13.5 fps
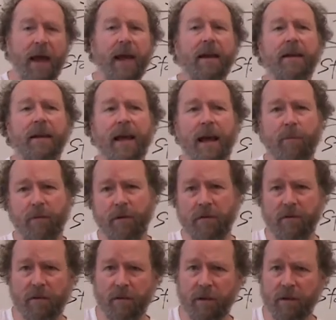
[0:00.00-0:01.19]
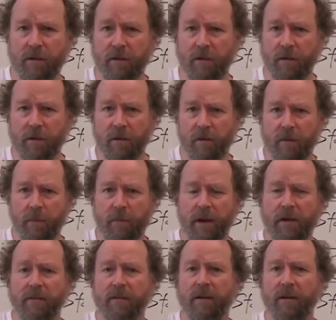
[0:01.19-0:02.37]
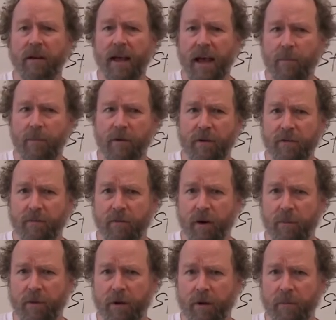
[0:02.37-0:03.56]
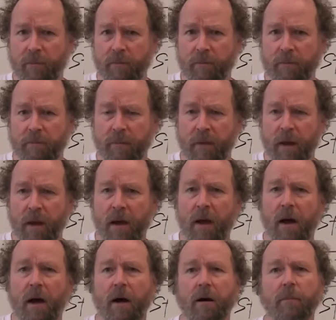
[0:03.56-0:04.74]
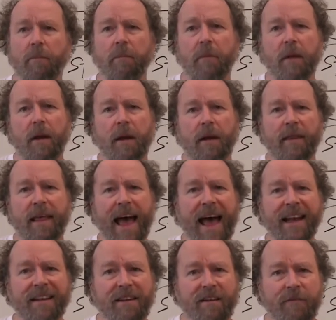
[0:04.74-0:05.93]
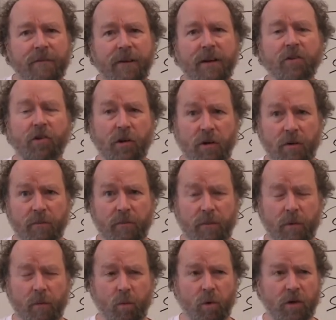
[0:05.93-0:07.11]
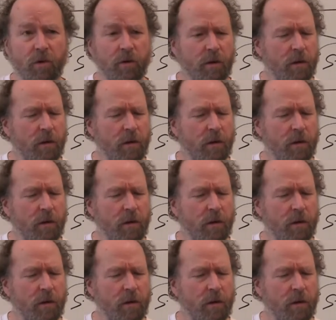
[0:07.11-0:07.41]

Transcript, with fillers: and the capitalist elite based in capitalist property. Um, that division, which